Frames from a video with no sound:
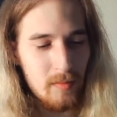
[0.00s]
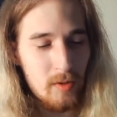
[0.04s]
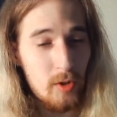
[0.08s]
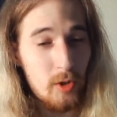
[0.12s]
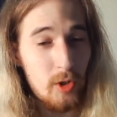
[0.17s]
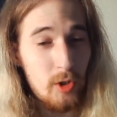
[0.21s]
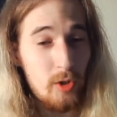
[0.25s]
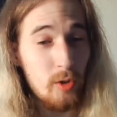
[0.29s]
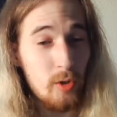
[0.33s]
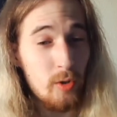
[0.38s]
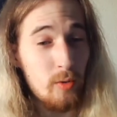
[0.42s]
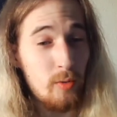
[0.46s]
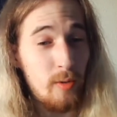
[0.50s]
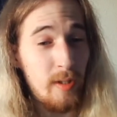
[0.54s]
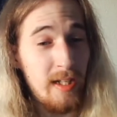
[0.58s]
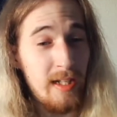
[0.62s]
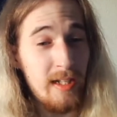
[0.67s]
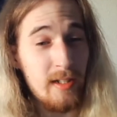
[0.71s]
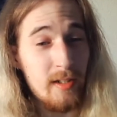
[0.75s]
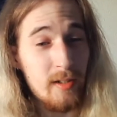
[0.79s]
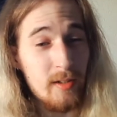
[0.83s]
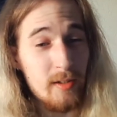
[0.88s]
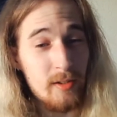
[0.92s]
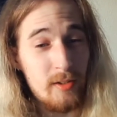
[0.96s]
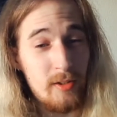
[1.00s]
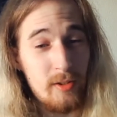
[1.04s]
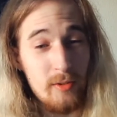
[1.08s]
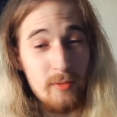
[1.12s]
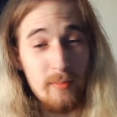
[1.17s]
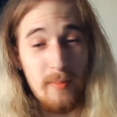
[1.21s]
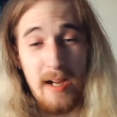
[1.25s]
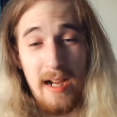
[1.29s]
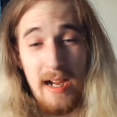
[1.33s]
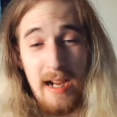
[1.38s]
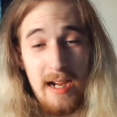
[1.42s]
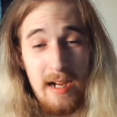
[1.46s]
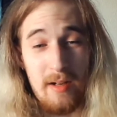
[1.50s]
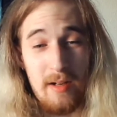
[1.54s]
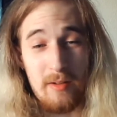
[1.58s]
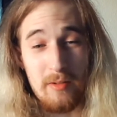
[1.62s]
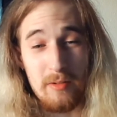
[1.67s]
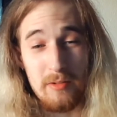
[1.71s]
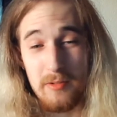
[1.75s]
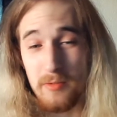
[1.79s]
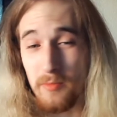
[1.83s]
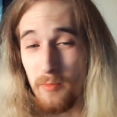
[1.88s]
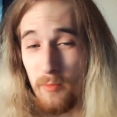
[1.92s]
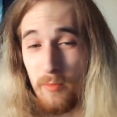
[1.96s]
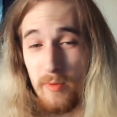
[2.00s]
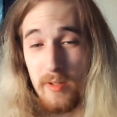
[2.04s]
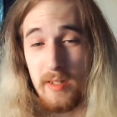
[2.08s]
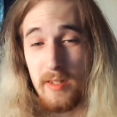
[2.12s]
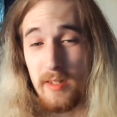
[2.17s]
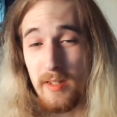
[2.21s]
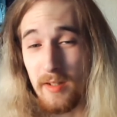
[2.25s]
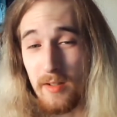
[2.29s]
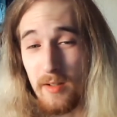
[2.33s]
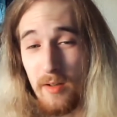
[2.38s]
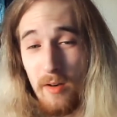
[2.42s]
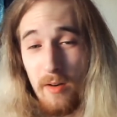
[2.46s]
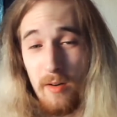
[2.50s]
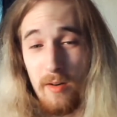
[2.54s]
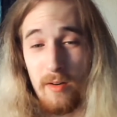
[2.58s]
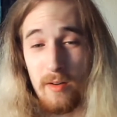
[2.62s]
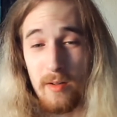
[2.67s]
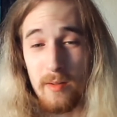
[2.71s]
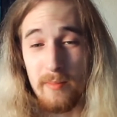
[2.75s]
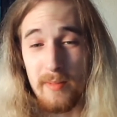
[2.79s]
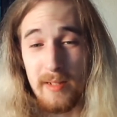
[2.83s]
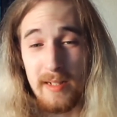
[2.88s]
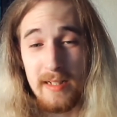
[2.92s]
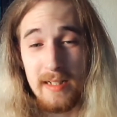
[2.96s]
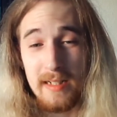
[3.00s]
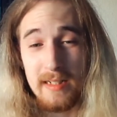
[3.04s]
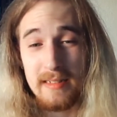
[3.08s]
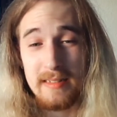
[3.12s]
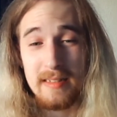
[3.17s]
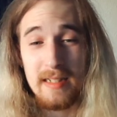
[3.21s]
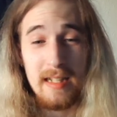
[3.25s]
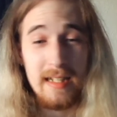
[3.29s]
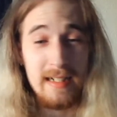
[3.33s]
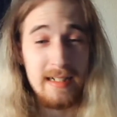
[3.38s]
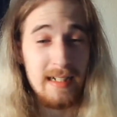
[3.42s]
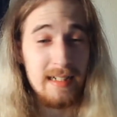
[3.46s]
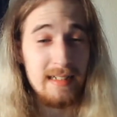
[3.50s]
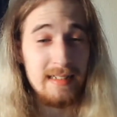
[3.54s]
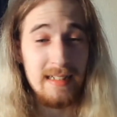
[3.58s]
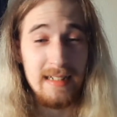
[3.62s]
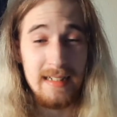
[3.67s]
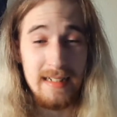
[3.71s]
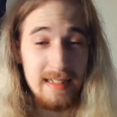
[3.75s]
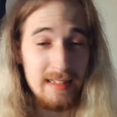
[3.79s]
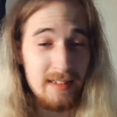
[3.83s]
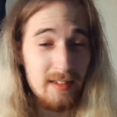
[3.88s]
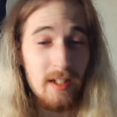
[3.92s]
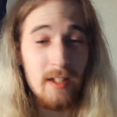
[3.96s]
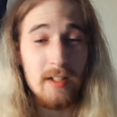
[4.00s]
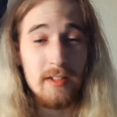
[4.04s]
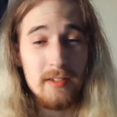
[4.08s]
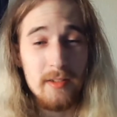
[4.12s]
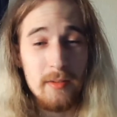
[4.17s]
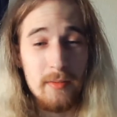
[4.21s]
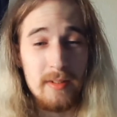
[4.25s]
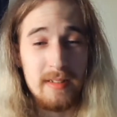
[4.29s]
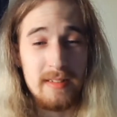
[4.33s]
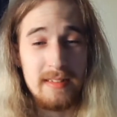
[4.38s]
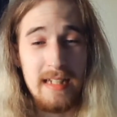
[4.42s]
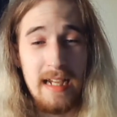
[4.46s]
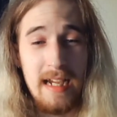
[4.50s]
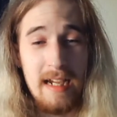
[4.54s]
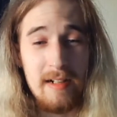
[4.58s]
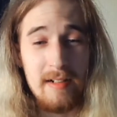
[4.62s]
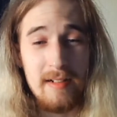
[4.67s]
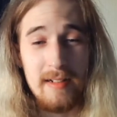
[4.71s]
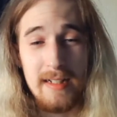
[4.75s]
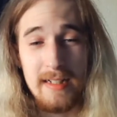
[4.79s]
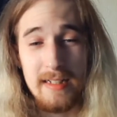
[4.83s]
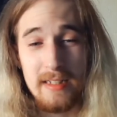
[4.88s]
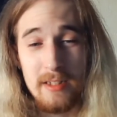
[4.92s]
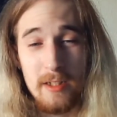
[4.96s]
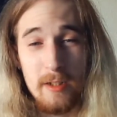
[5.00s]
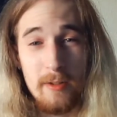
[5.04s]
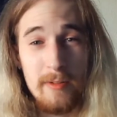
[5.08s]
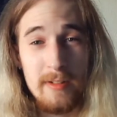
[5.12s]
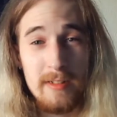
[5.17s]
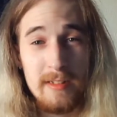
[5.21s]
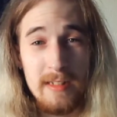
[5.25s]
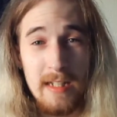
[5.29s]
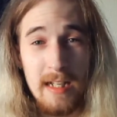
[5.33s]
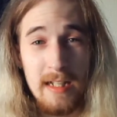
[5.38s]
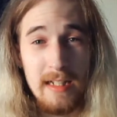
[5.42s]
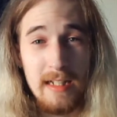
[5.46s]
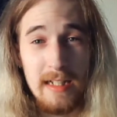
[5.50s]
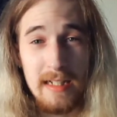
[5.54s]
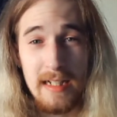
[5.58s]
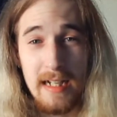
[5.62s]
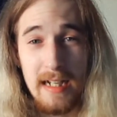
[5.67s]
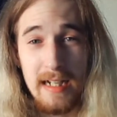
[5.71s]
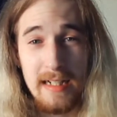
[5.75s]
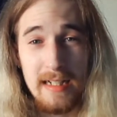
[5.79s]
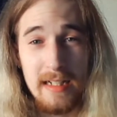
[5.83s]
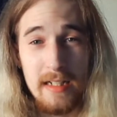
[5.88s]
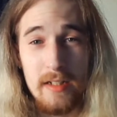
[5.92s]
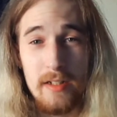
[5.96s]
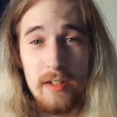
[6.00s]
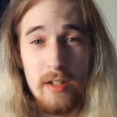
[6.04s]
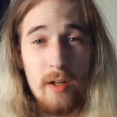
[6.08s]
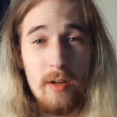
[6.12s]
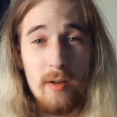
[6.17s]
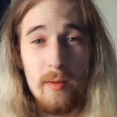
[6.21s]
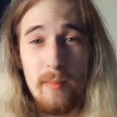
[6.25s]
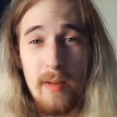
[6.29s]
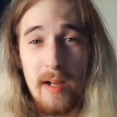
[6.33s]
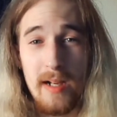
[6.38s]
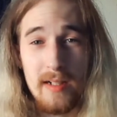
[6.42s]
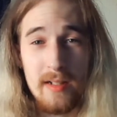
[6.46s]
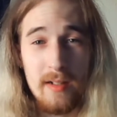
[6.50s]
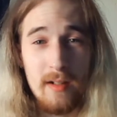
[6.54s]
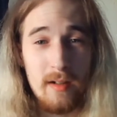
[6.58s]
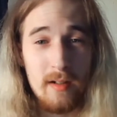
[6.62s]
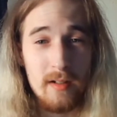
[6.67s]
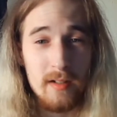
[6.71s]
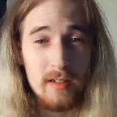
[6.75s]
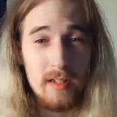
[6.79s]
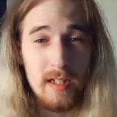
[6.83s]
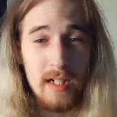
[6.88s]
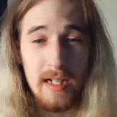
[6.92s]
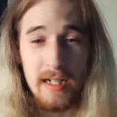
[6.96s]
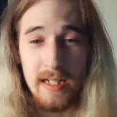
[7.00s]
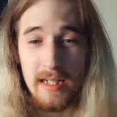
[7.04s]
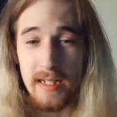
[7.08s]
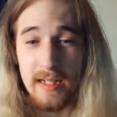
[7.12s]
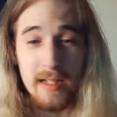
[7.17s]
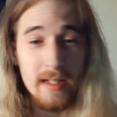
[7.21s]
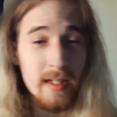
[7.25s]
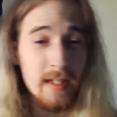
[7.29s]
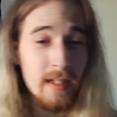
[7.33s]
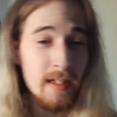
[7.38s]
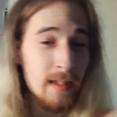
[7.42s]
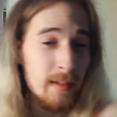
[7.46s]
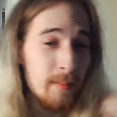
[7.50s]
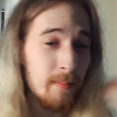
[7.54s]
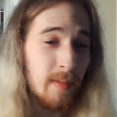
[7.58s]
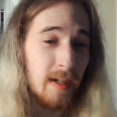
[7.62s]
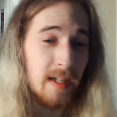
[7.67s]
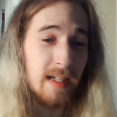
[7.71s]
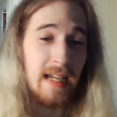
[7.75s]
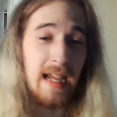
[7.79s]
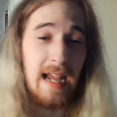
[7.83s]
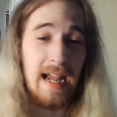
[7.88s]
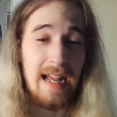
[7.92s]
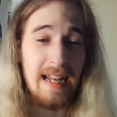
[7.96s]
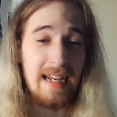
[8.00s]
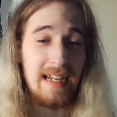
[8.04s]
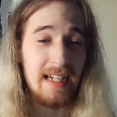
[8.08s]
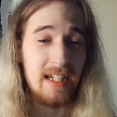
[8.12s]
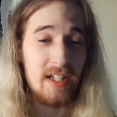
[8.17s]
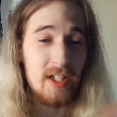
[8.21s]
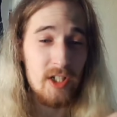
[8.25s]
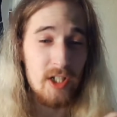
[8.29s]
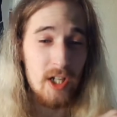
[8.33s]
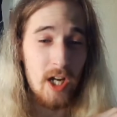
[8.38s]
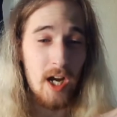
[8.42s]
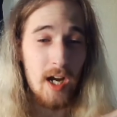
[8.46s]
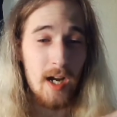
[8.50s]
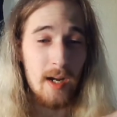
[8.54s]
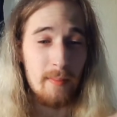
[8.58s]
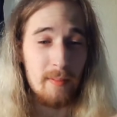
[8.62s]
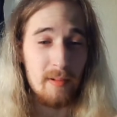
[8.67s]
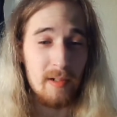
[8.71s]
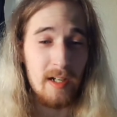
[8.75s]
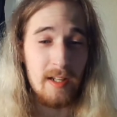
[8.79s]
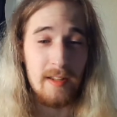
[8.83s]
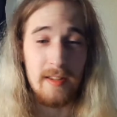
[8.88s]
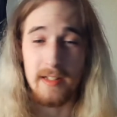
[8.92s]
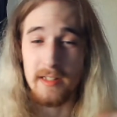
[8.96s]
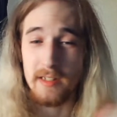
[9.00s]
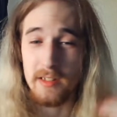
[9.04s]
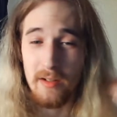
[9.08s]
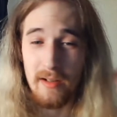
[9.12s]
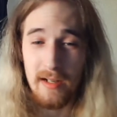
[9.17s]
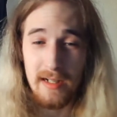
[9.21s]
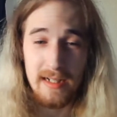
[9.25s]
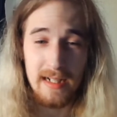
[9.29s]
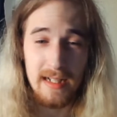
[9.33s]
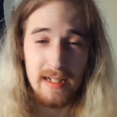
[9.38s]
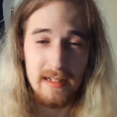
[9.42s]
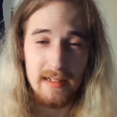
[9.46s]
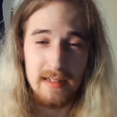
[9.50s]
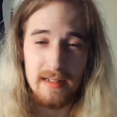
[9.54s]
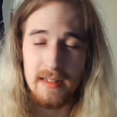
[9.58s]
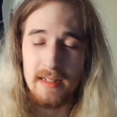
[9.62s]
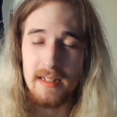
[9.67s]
to here, to my house with the car, because like I said, it's also a Saturday, so it's not like I can tow my car to any mechanic shop or anything, so I gotta